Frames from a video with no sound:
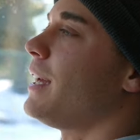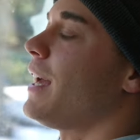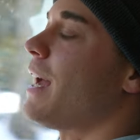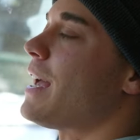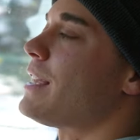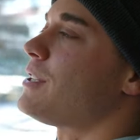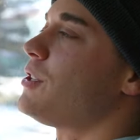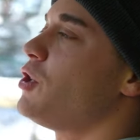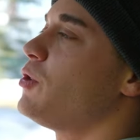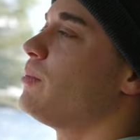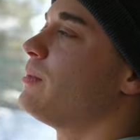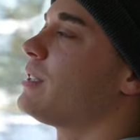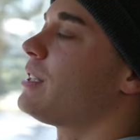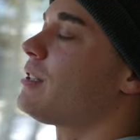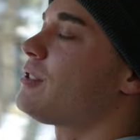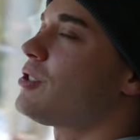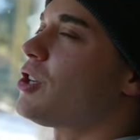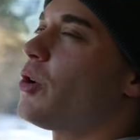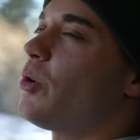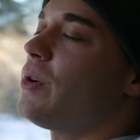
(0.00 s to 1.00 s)
as humans, it's
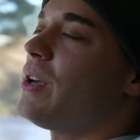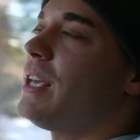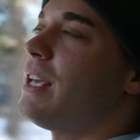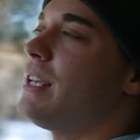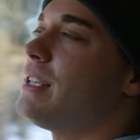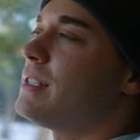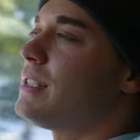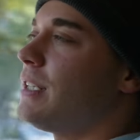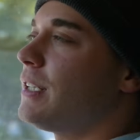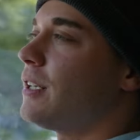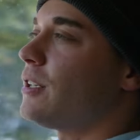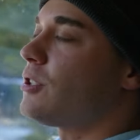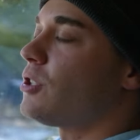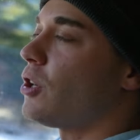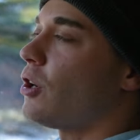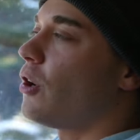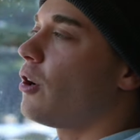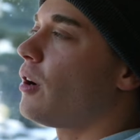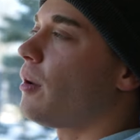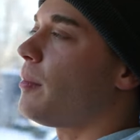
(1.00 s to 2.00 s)
so easy to
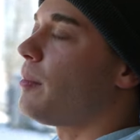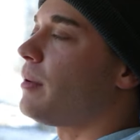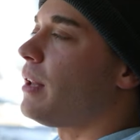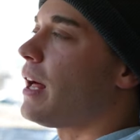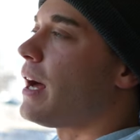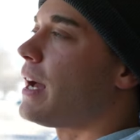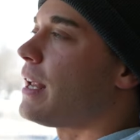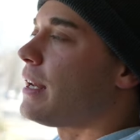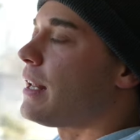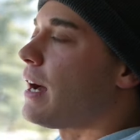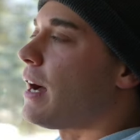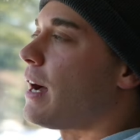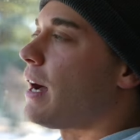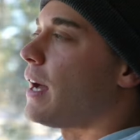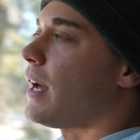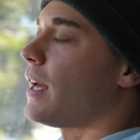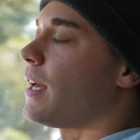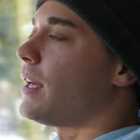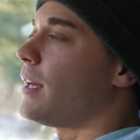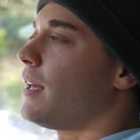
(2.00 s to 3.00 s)
turn a blind
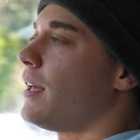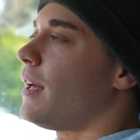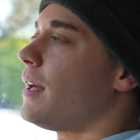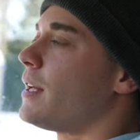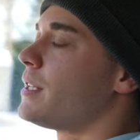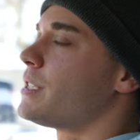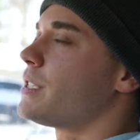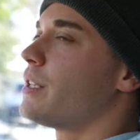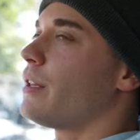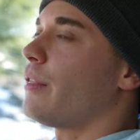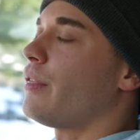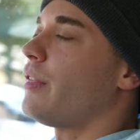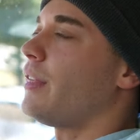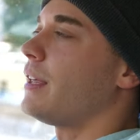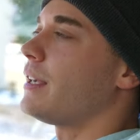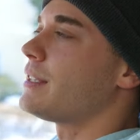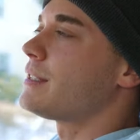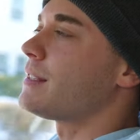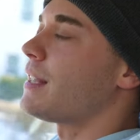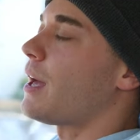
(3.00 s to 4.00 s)
eye to the
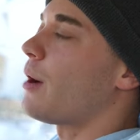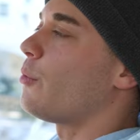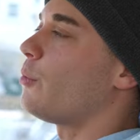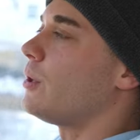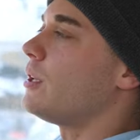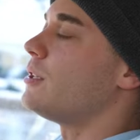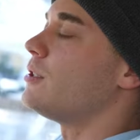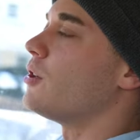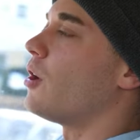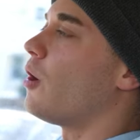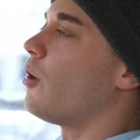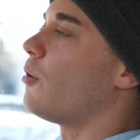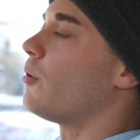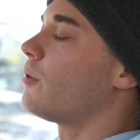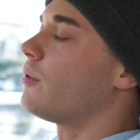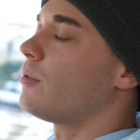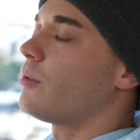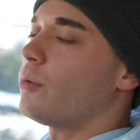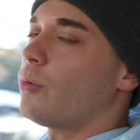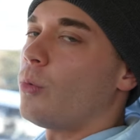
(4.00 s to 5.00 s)
things that we don't
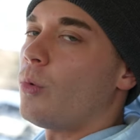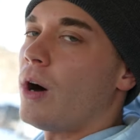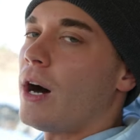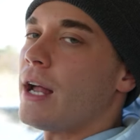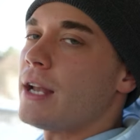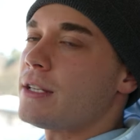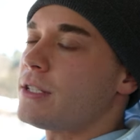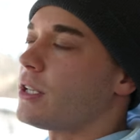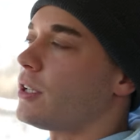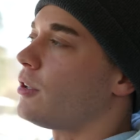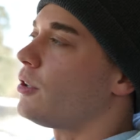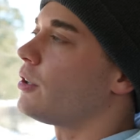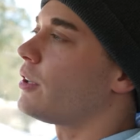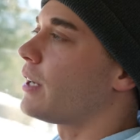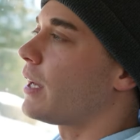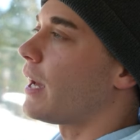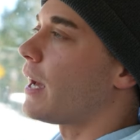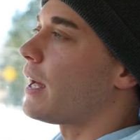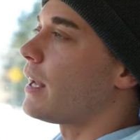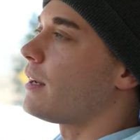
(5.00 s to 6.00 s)
want to
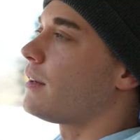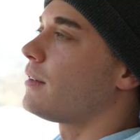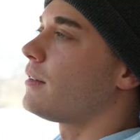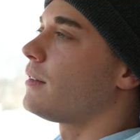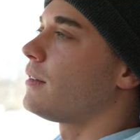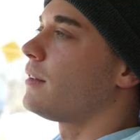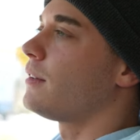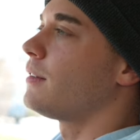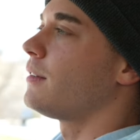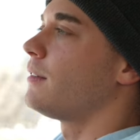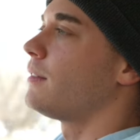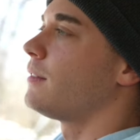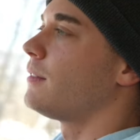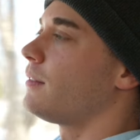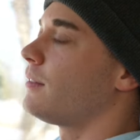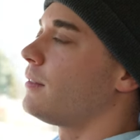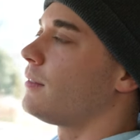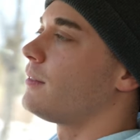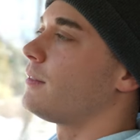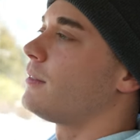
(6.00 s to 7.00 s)
look at.
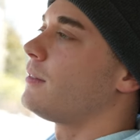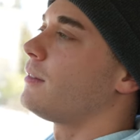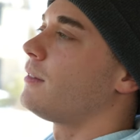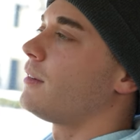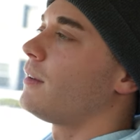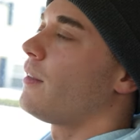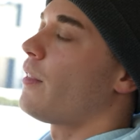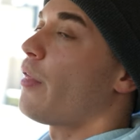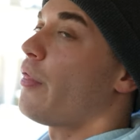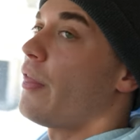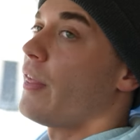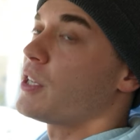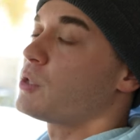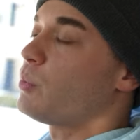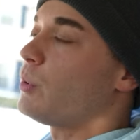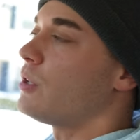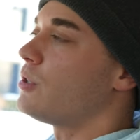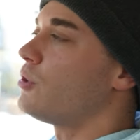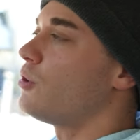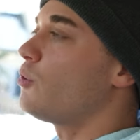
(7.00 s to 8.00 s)
The things
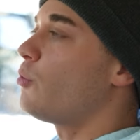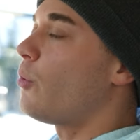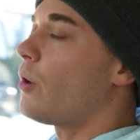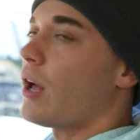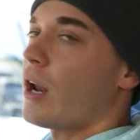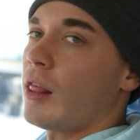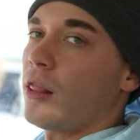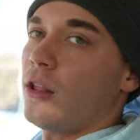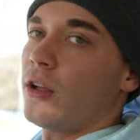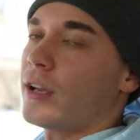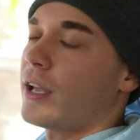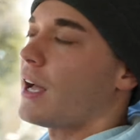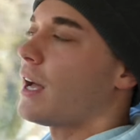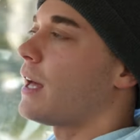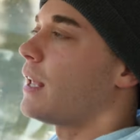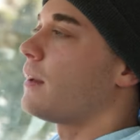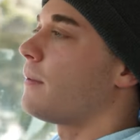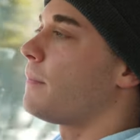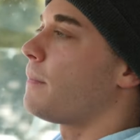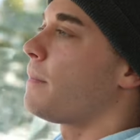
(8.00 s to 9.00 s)
we do want to look
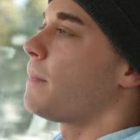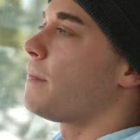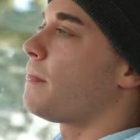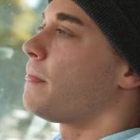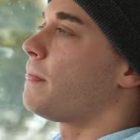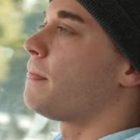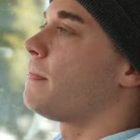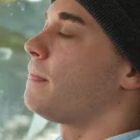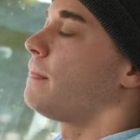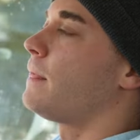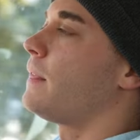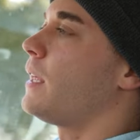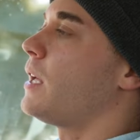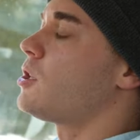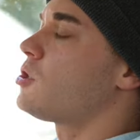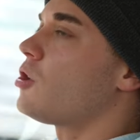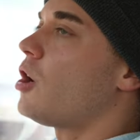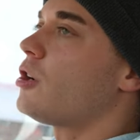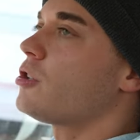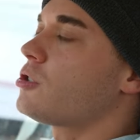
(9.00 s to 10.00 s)
at,
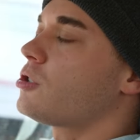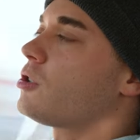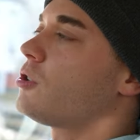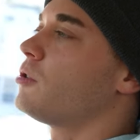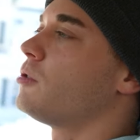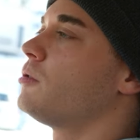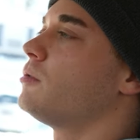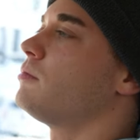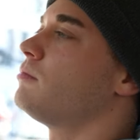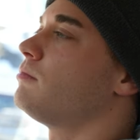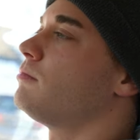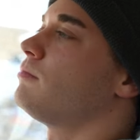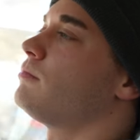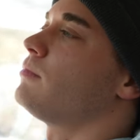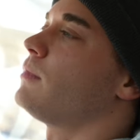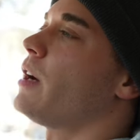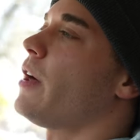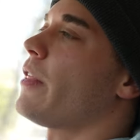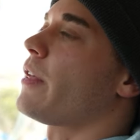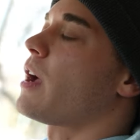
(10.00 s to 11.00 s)
it's also,
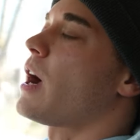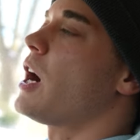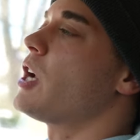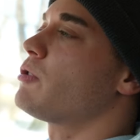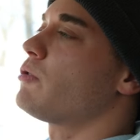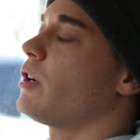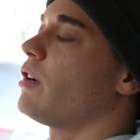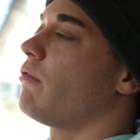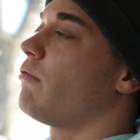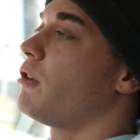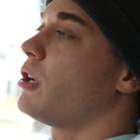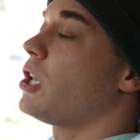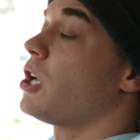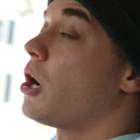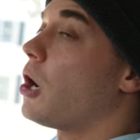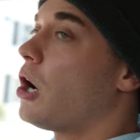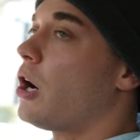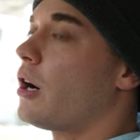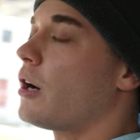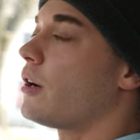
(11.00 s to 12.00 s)
on the contrary, really
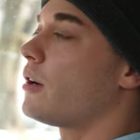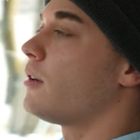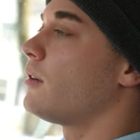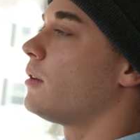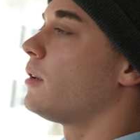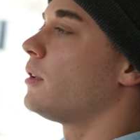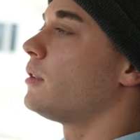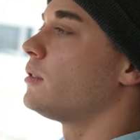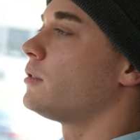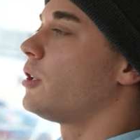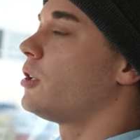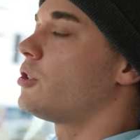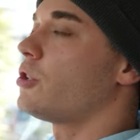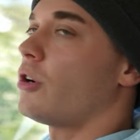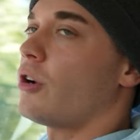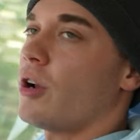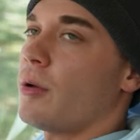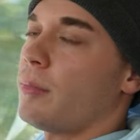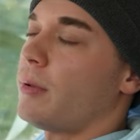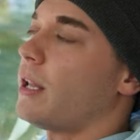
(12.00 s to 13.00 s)
hard to
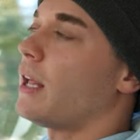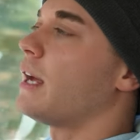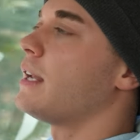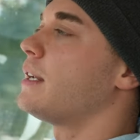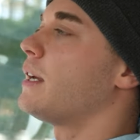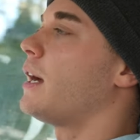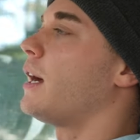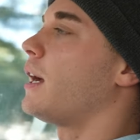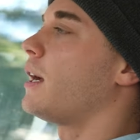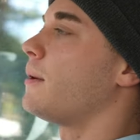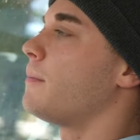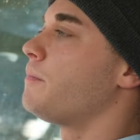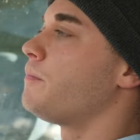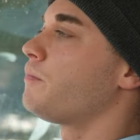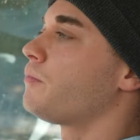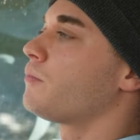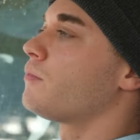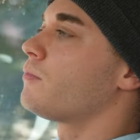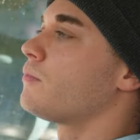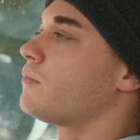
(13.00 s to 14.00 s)
turn a blind eye
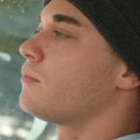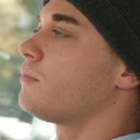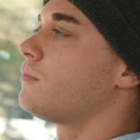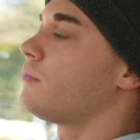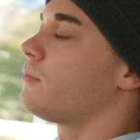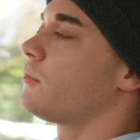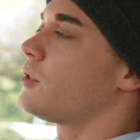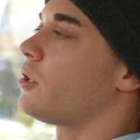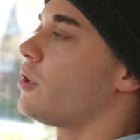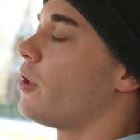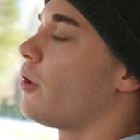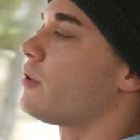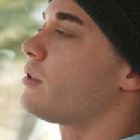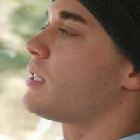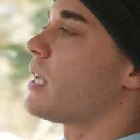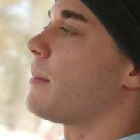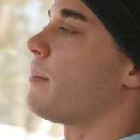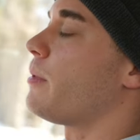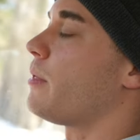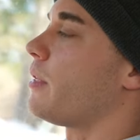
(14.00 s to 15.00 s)
to those
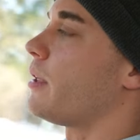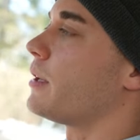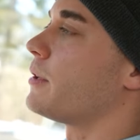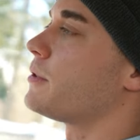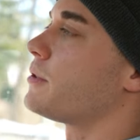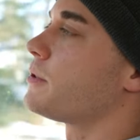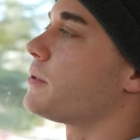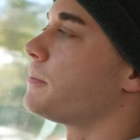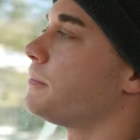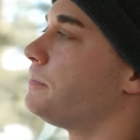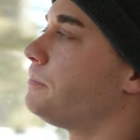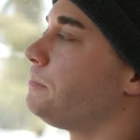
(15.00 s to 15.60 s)
type of things.